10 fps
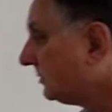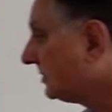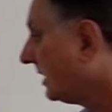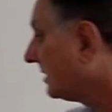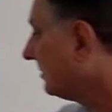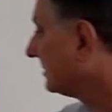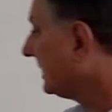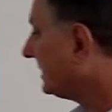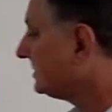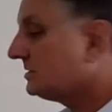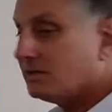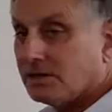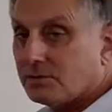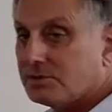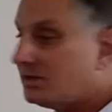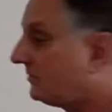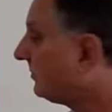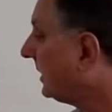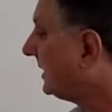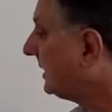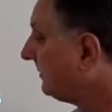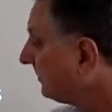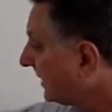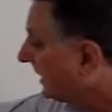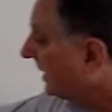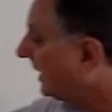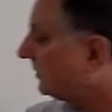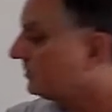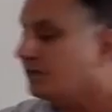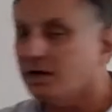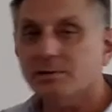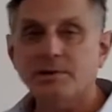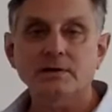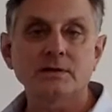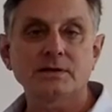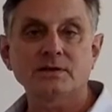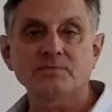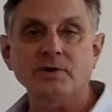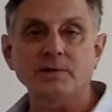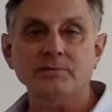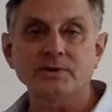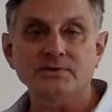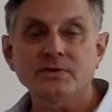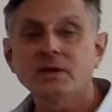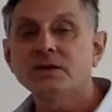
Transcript: We'll talk about gases and liquids on Friday, and we'll talk about colligative properties.